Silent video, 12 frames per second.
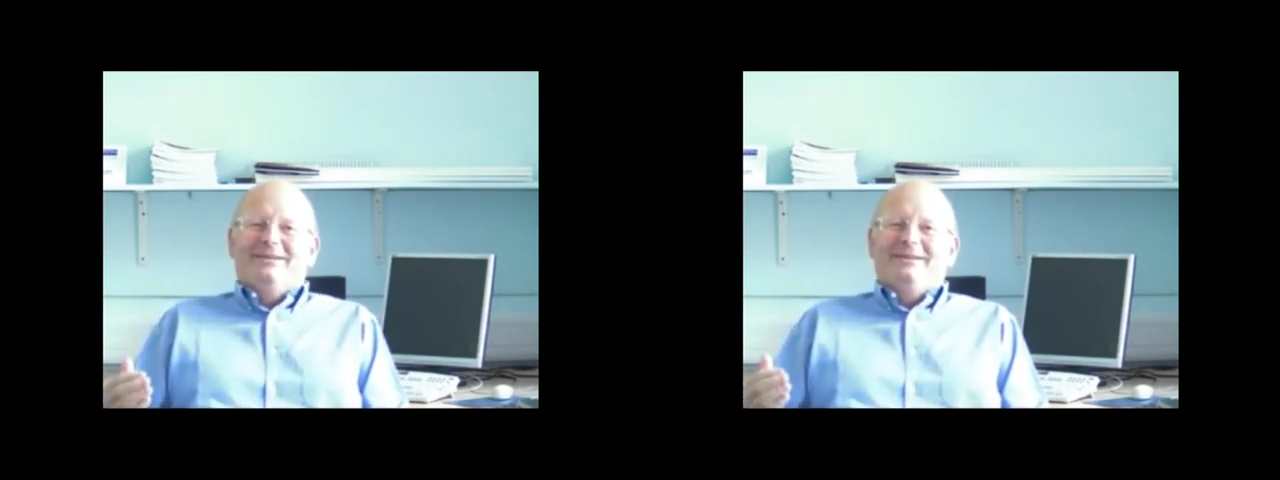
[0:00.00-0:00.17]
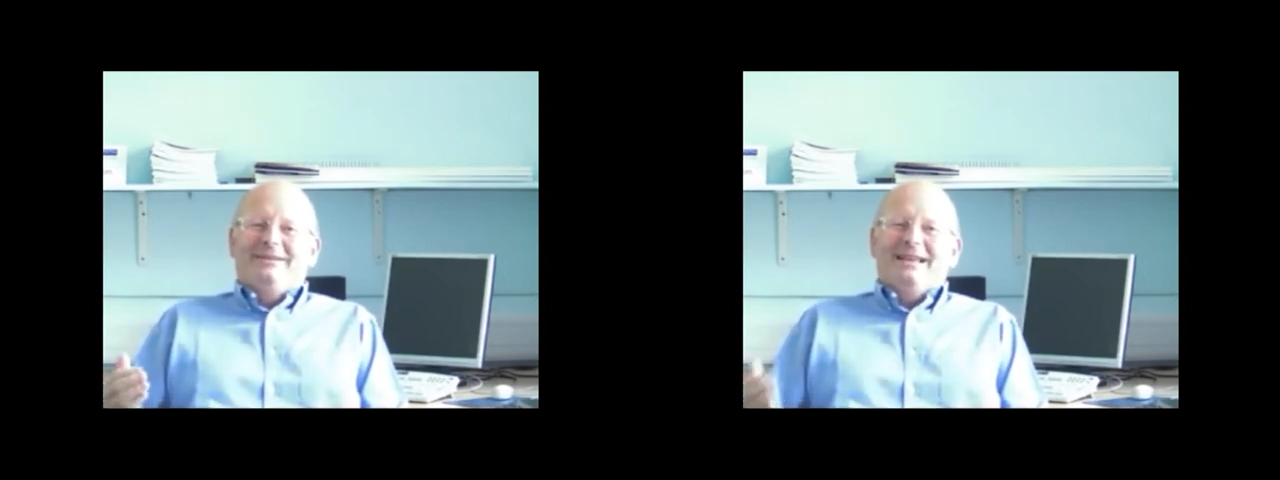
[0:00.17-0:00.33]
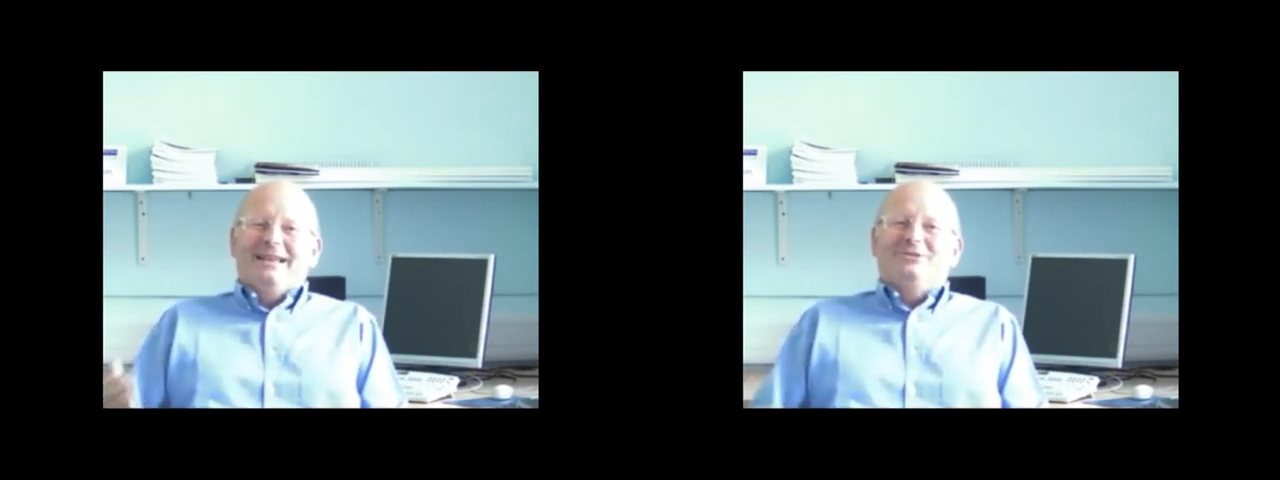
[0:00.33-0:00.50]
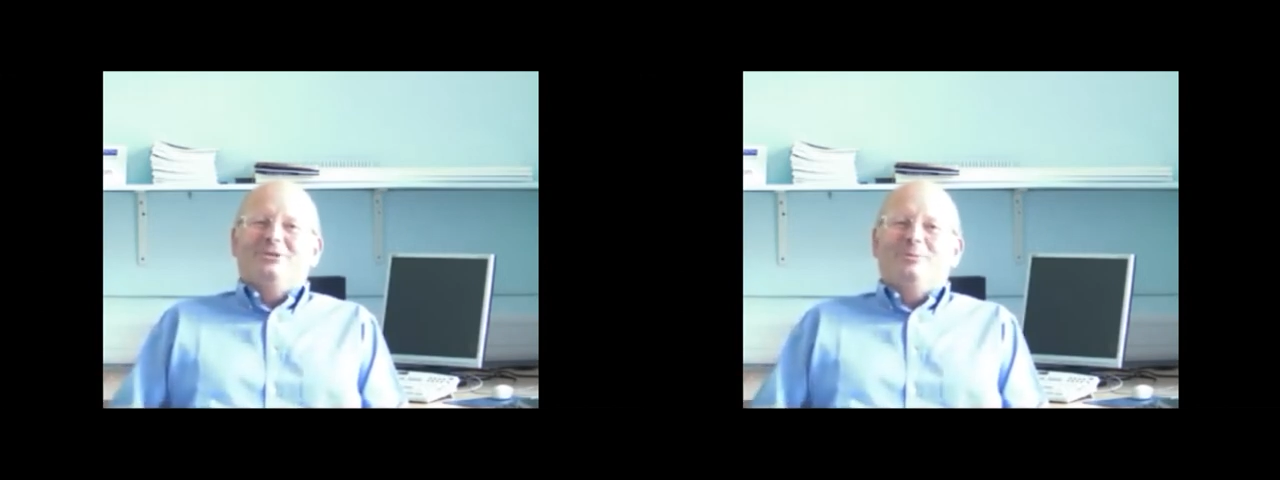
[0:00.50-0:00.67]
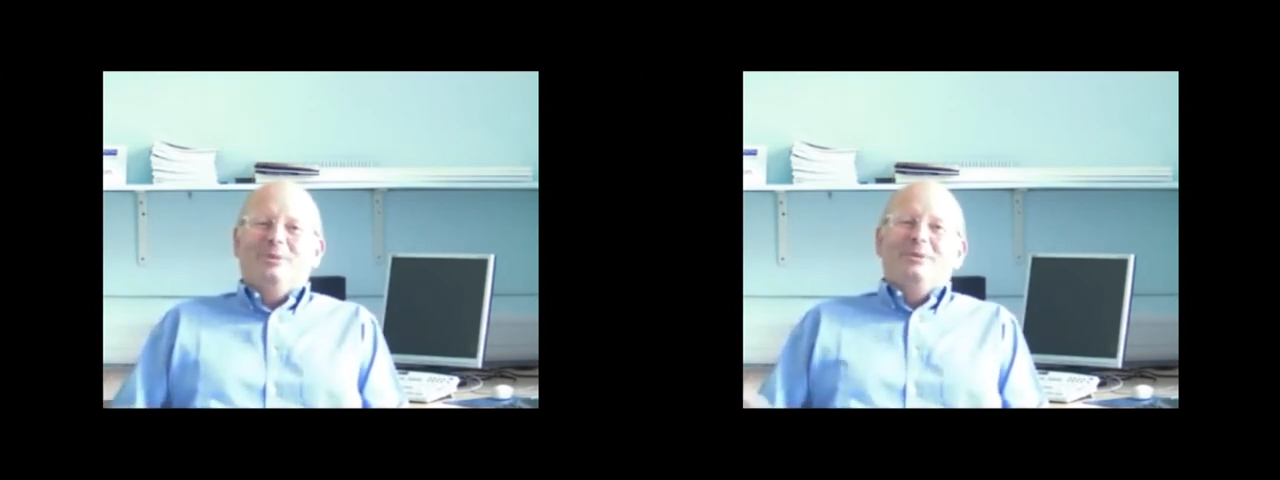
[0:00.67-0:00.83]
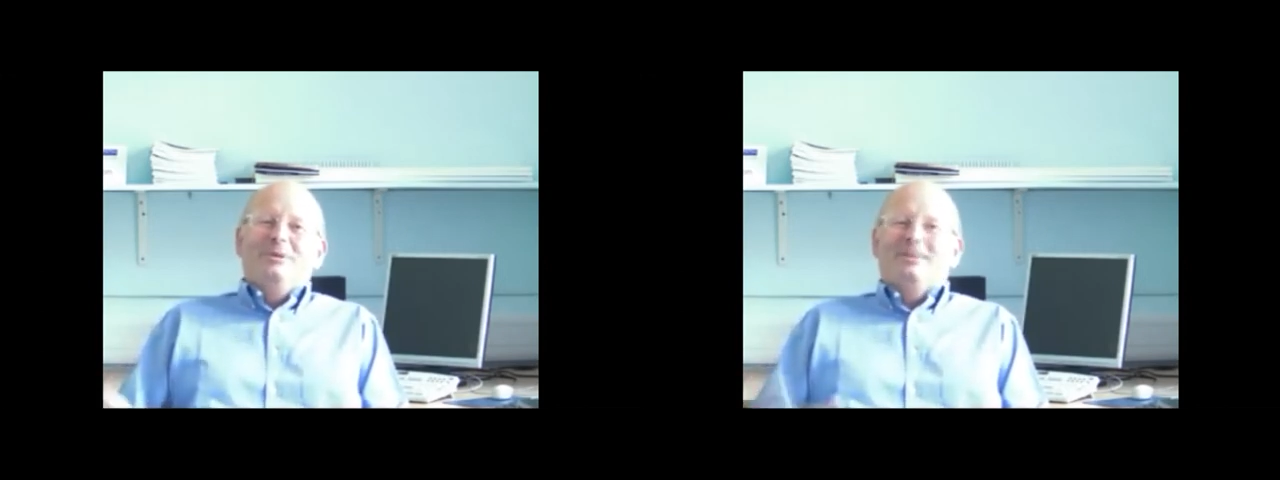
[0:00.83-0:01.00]
cancelled,
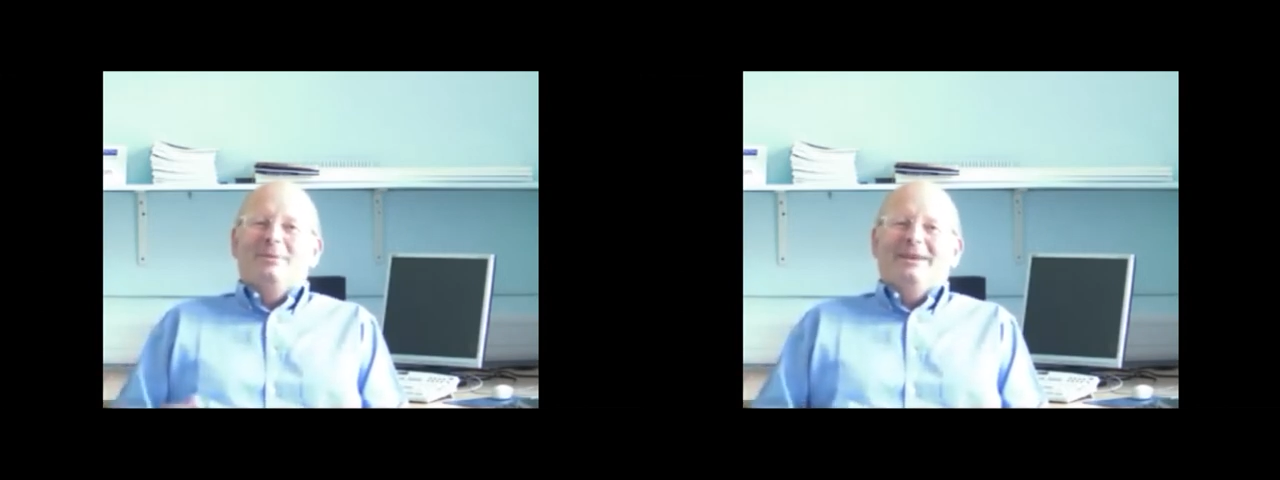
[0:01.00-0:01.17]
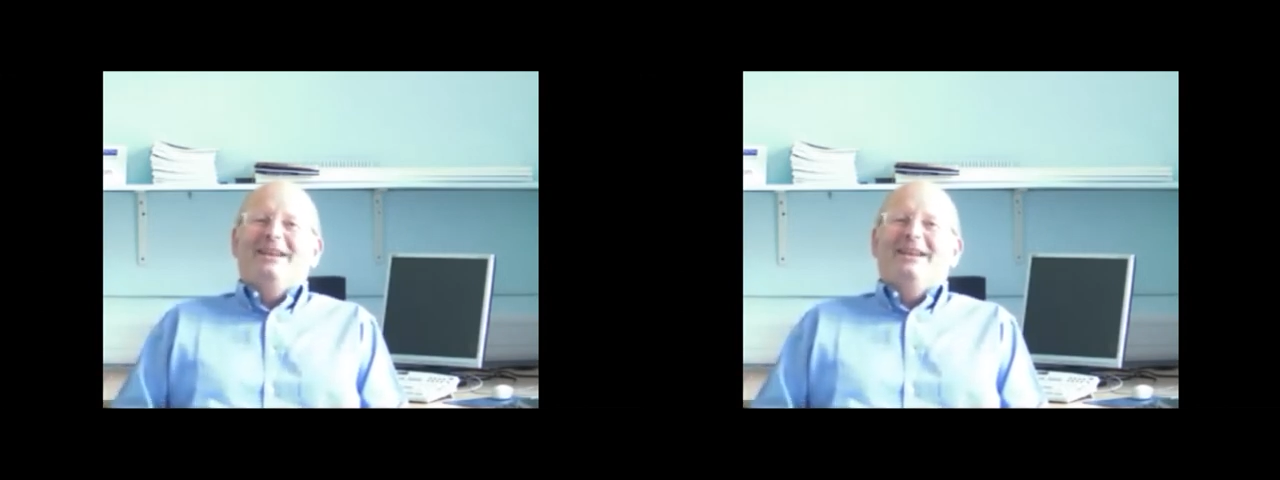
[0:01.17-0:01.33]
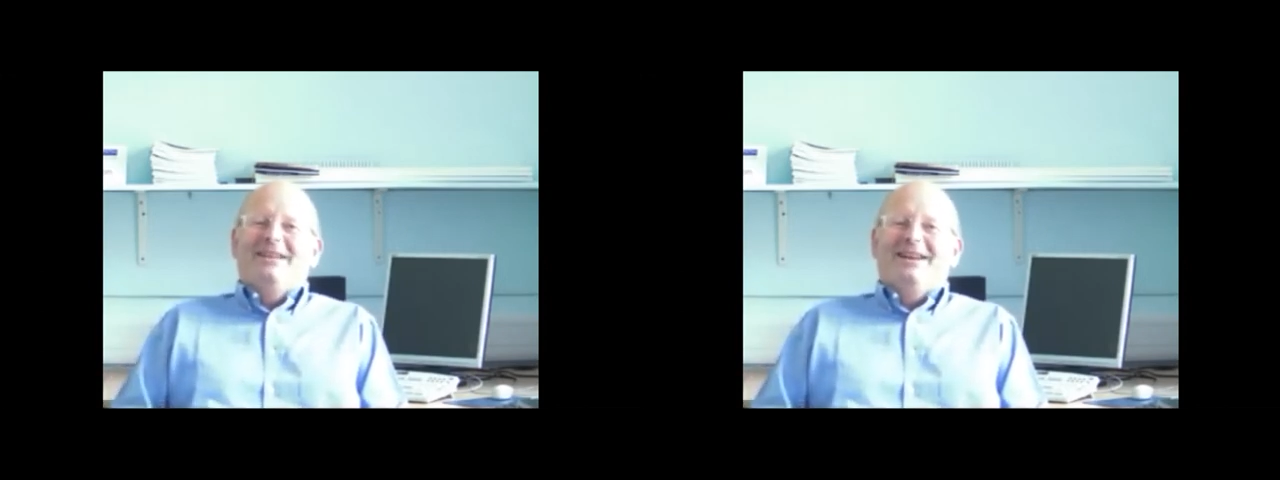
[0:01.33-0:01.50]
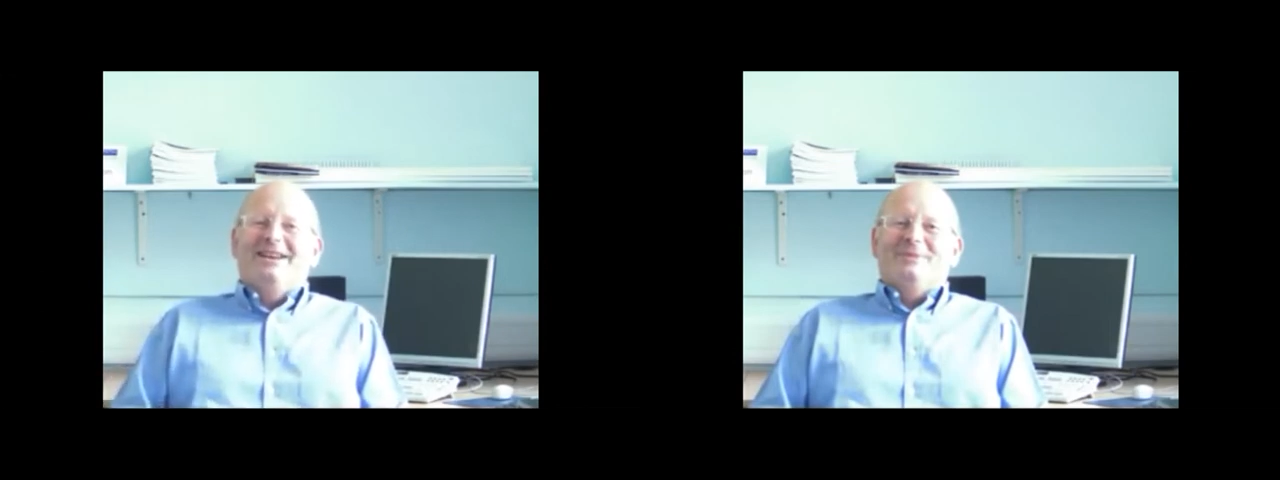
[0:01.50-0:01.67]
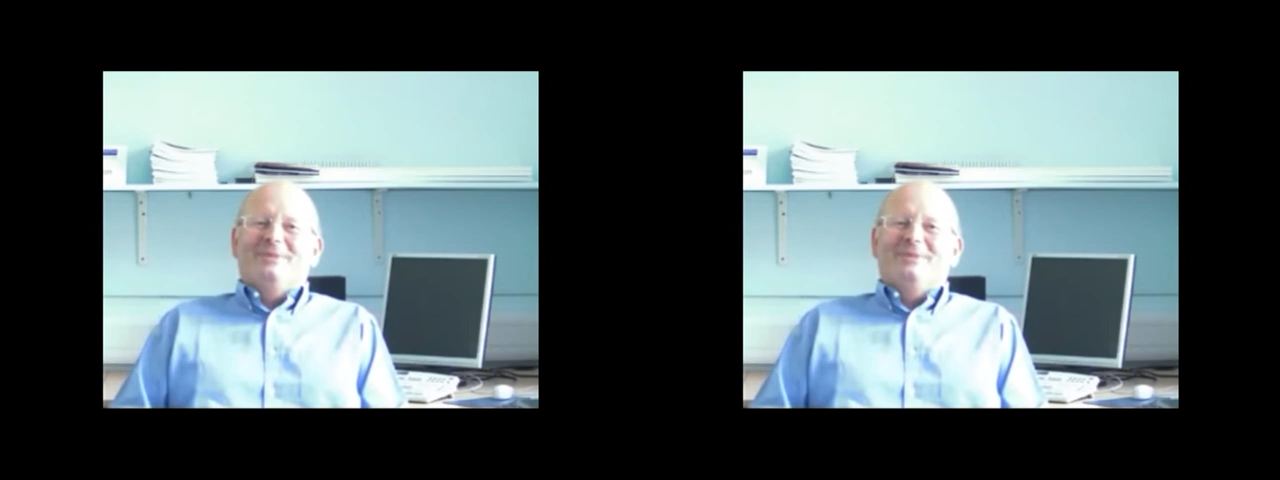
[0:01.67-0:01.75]
people coming in at the last